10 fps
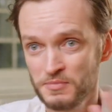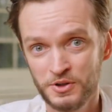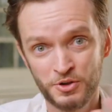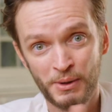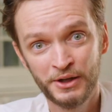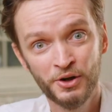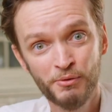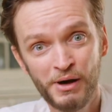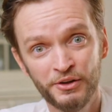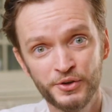You might know
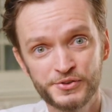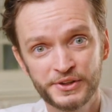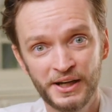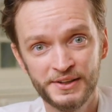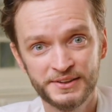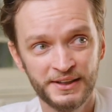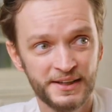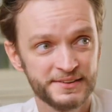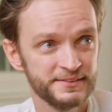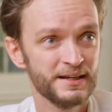one of those guys, and
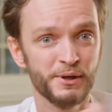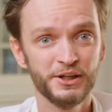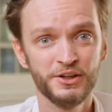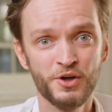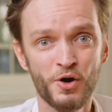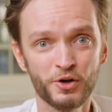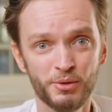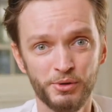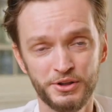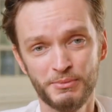then somebody in your
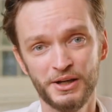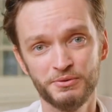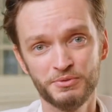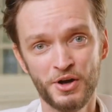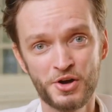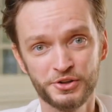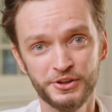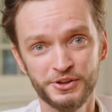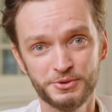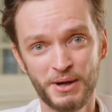community might
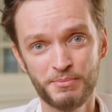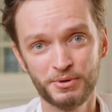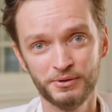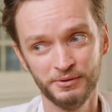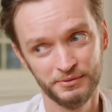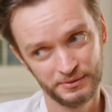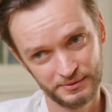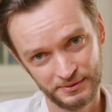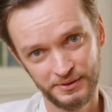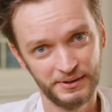urgently use paper roll,
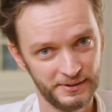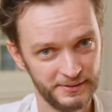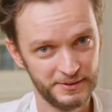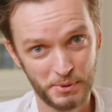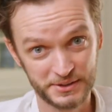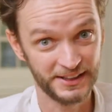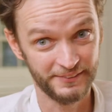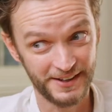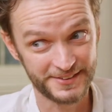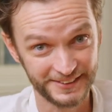depends how
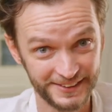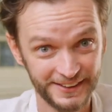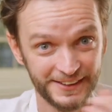urgently,